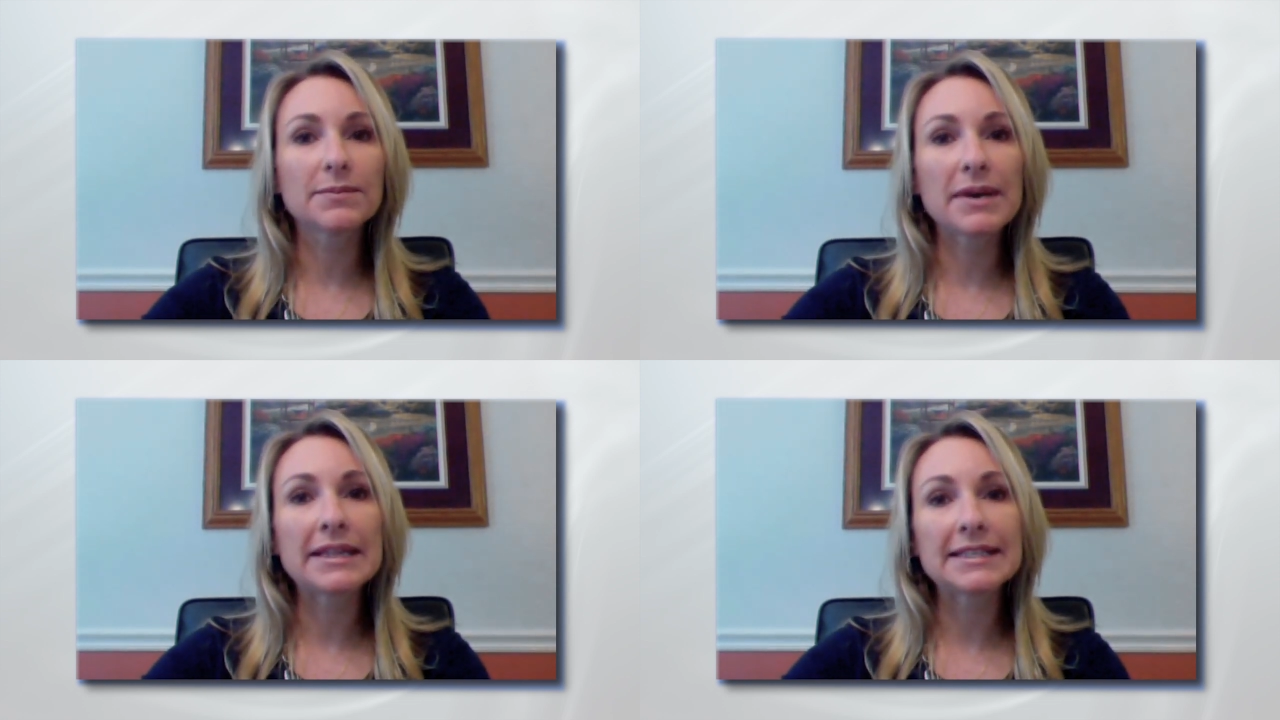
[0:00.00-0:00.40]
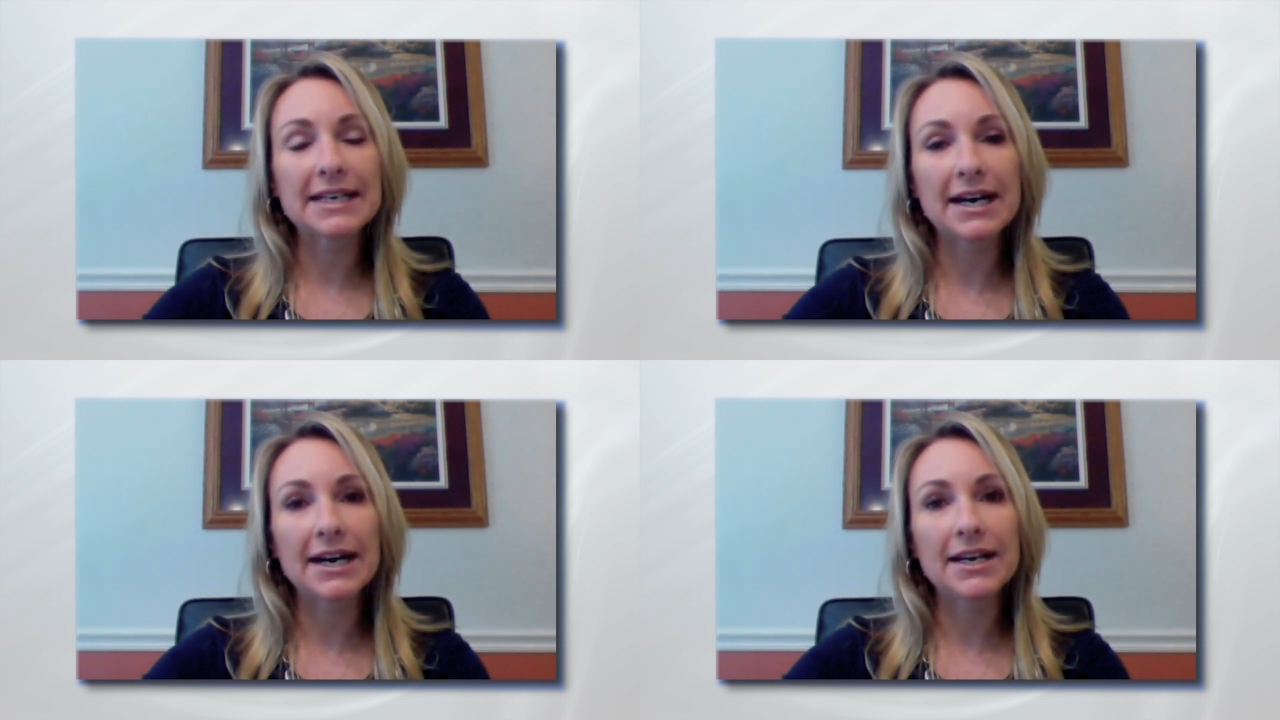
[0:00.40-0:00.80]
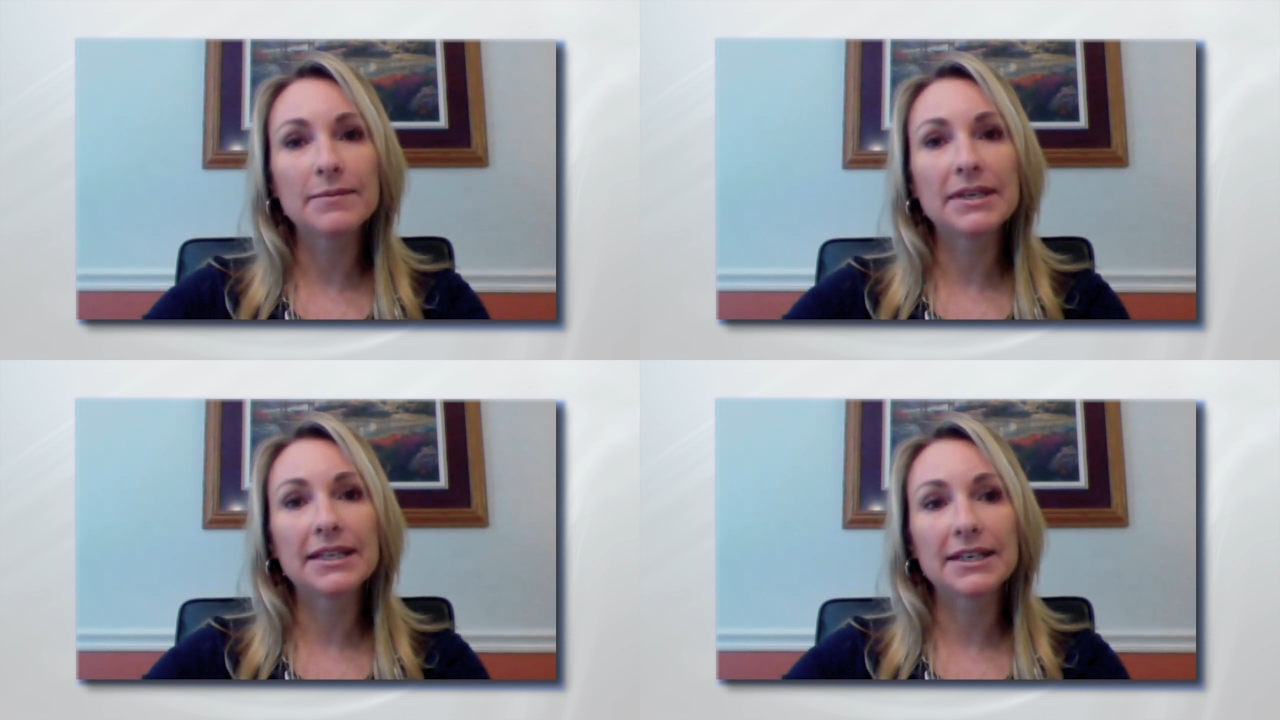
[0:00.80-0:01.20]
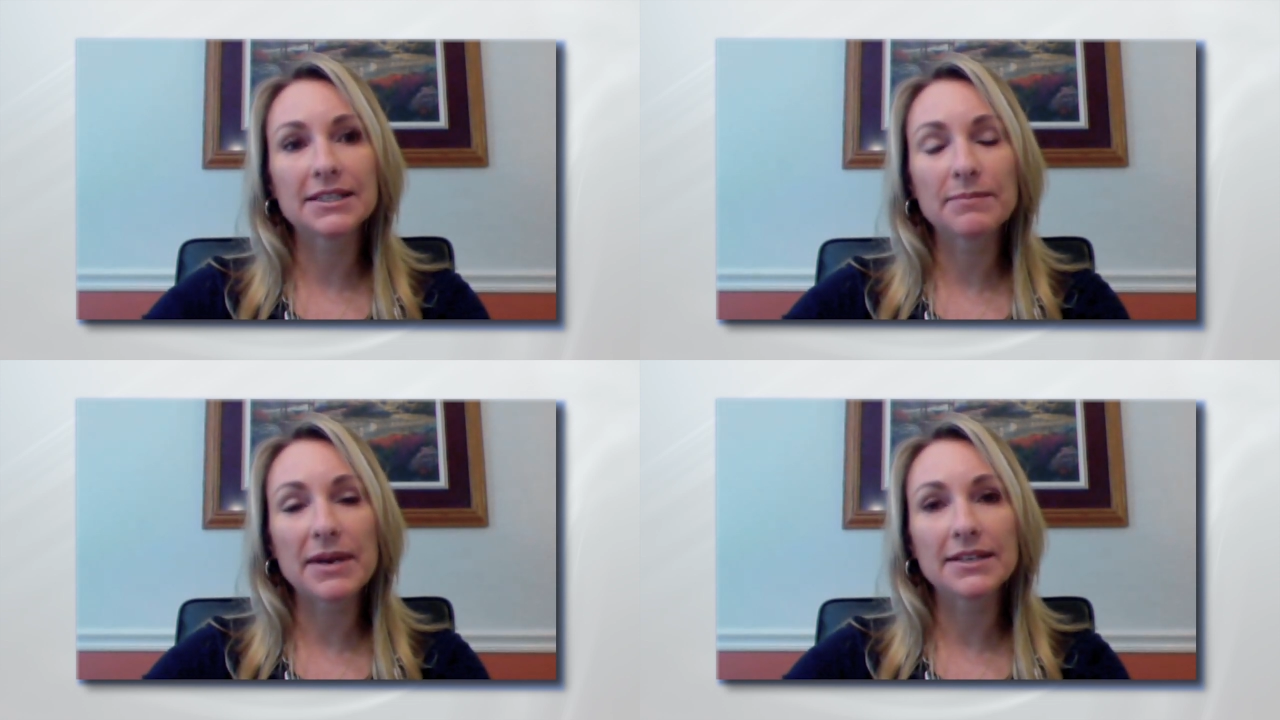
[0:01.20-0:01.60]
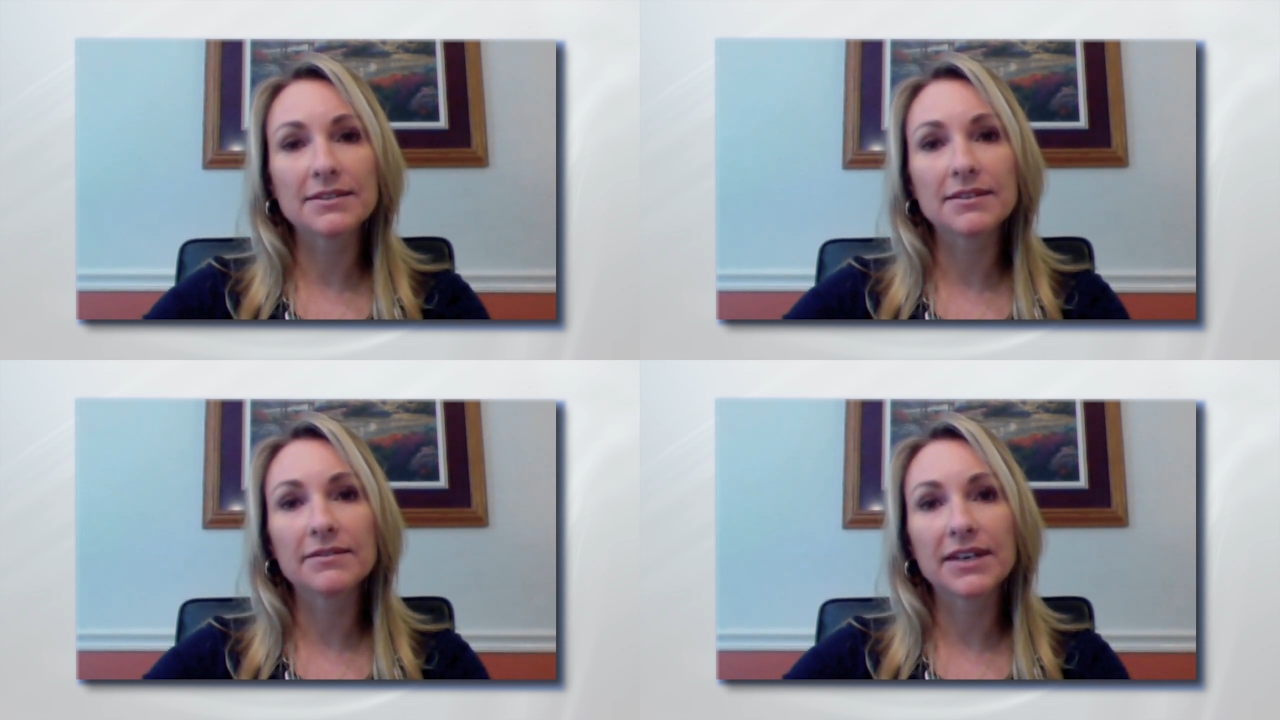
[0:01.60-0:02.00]
to spend the time and the
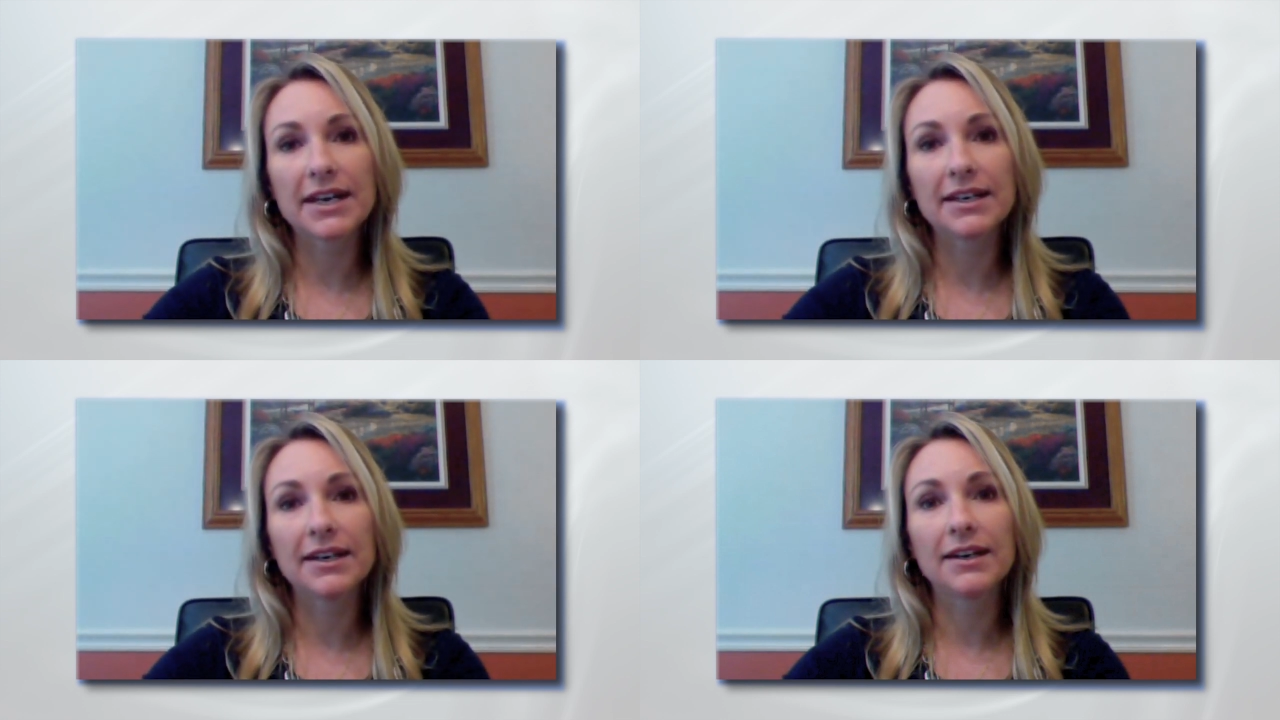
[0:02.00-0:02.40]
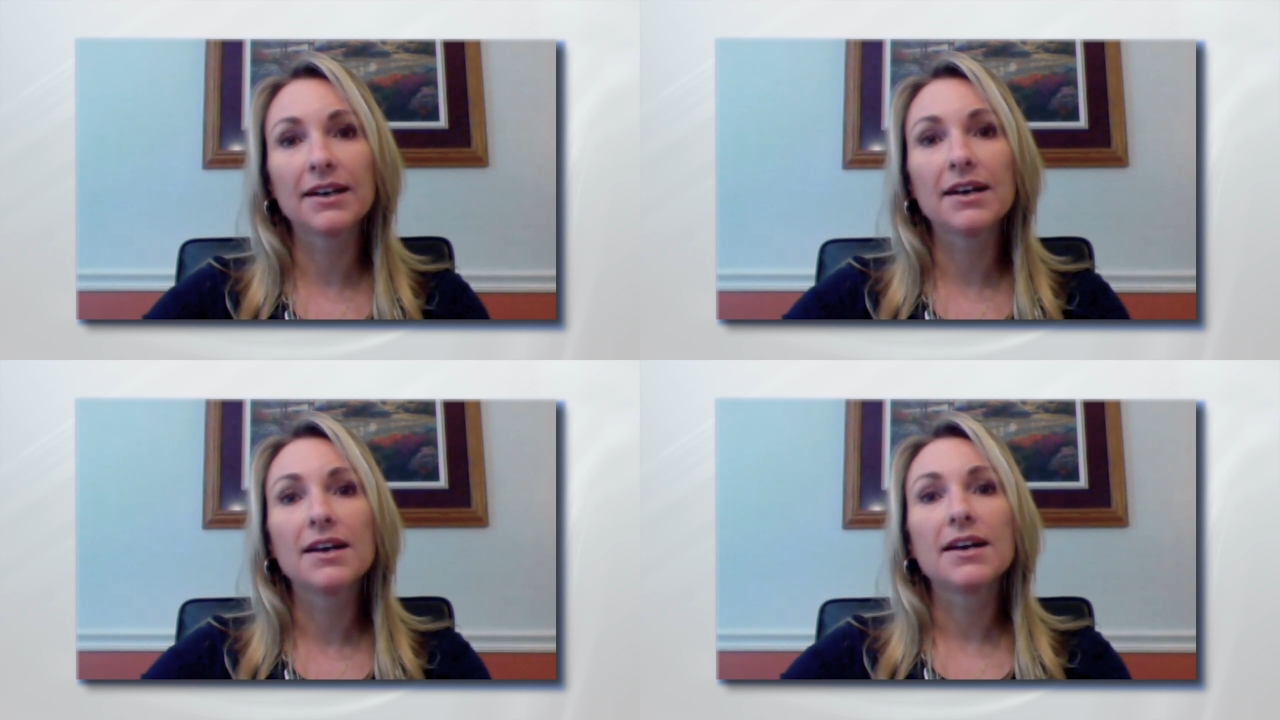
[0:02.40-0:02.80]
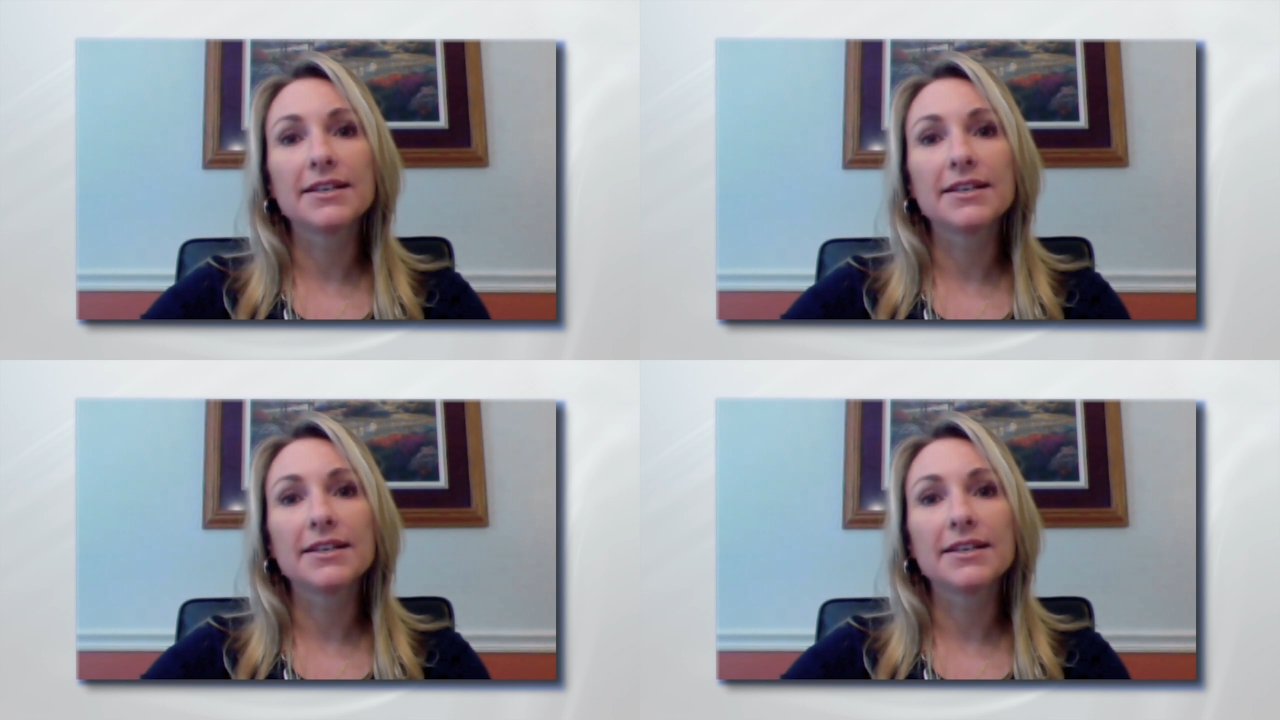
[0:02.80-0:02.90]
expense of getting